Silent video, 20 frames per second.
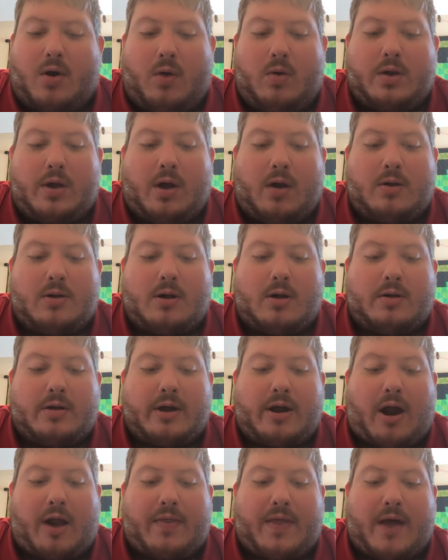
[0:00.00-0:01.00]
Holy, Holy,
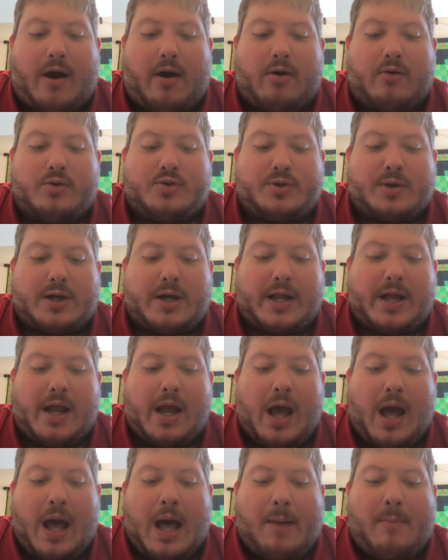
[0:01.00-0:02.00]
Holy art thou, O
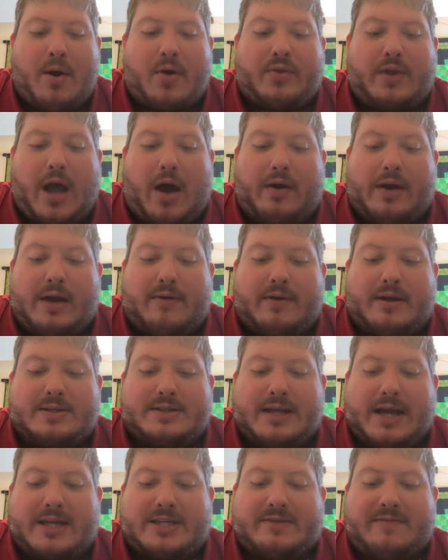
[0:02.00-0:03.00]
Trinity, both now and ever, and
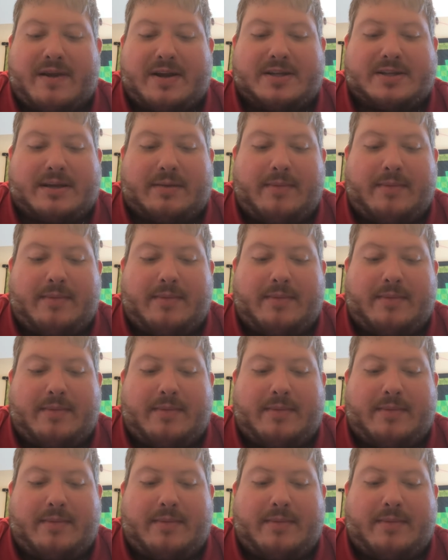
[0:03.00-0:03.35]
to the age of ages.